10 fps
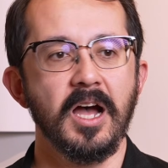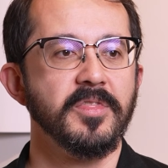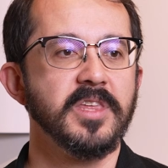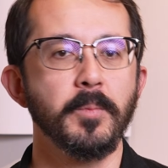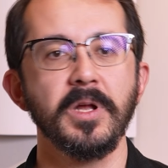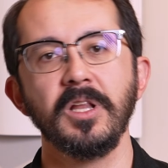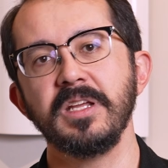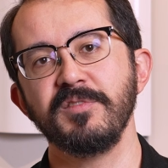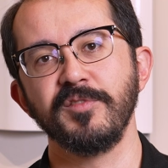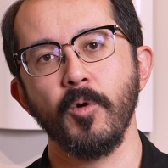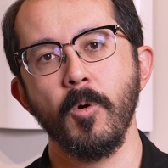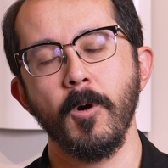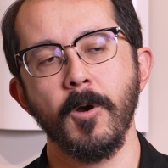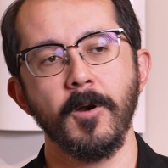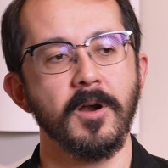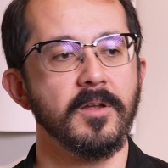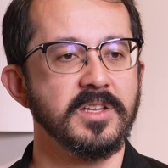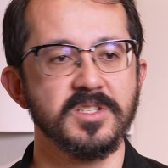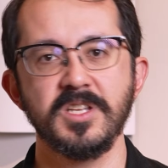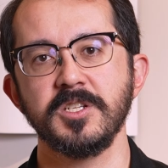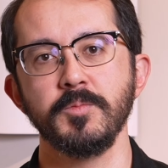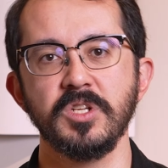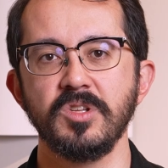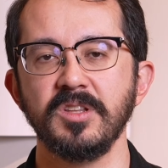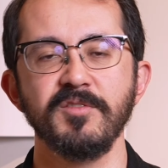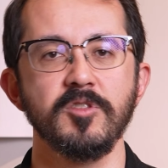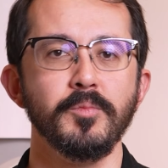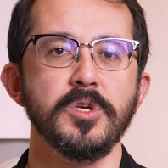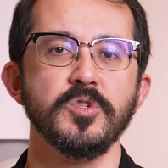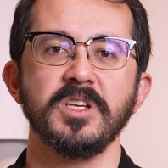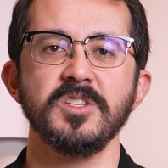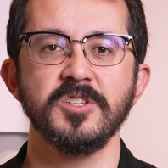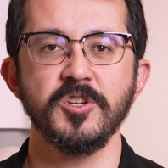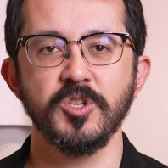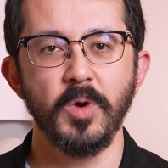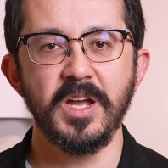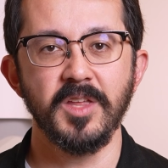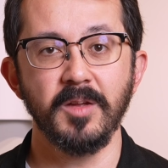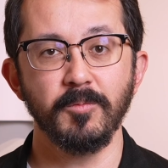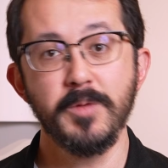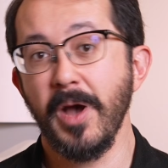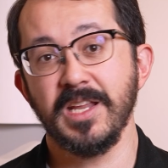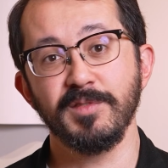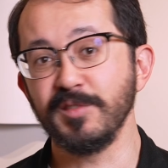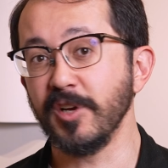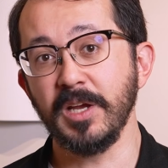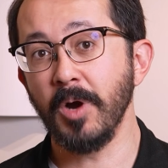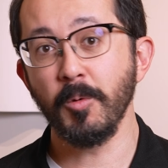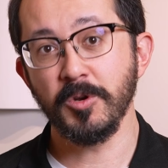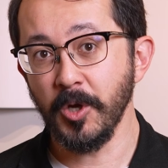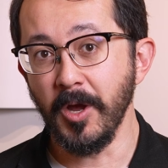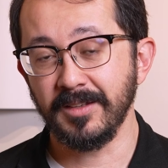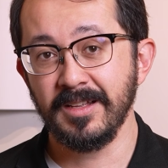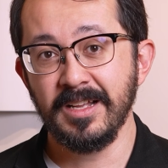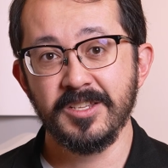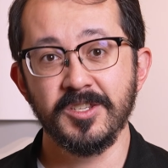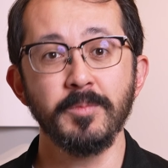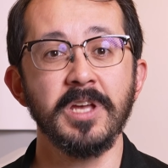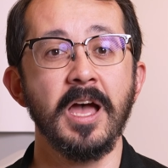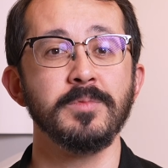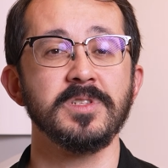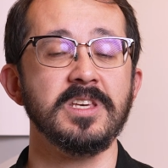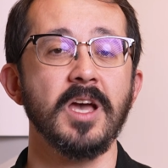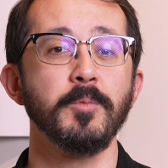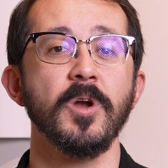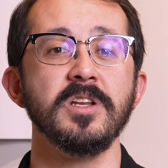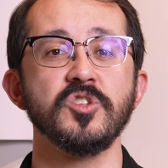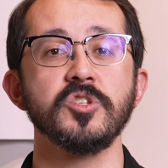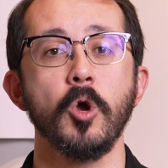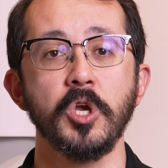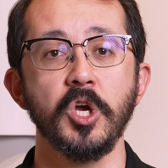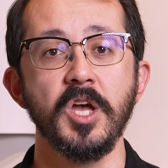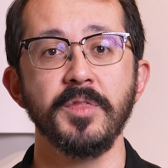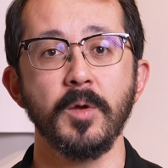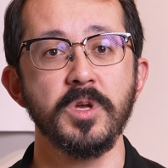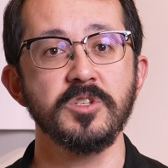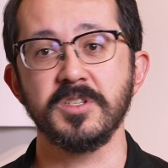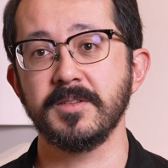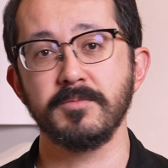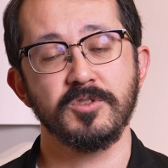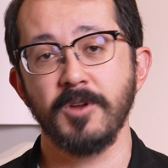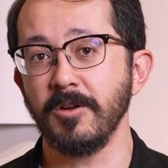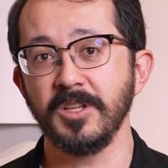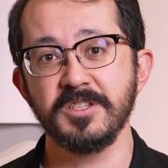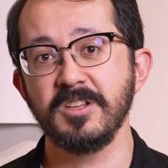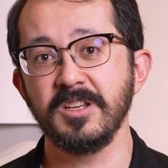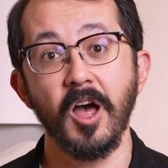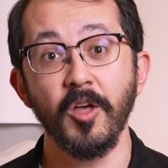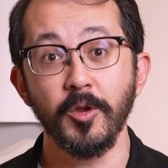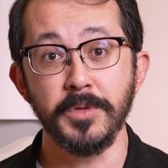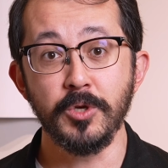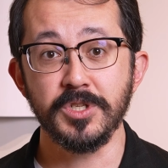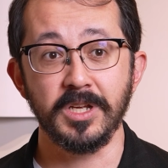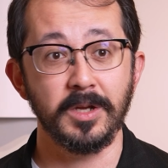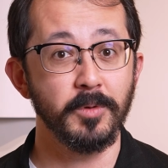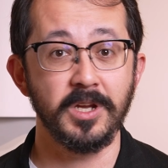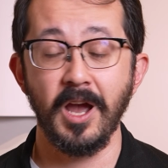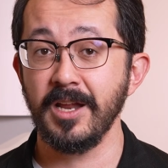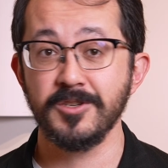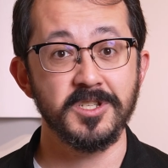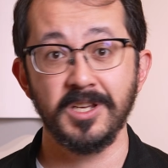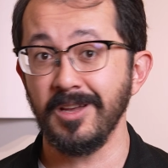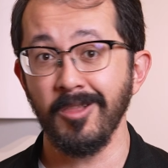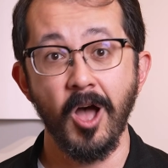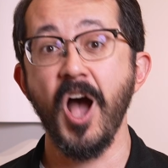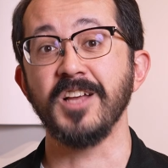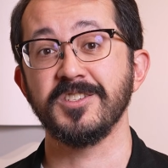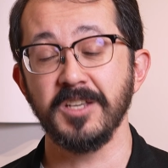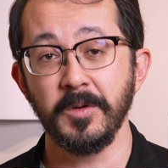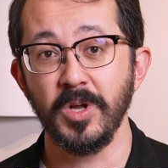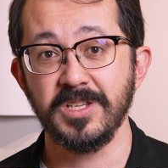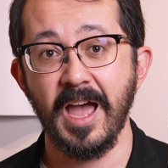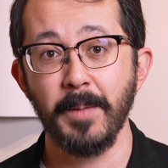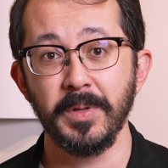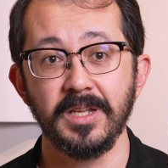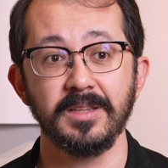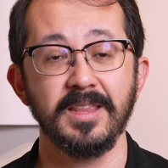The ability for a system to deliver the music in such a way that we might even forget what we're doing. Sometimes the upgrade is so good that we just start listening to other music and we kind of just get lost in what's happening.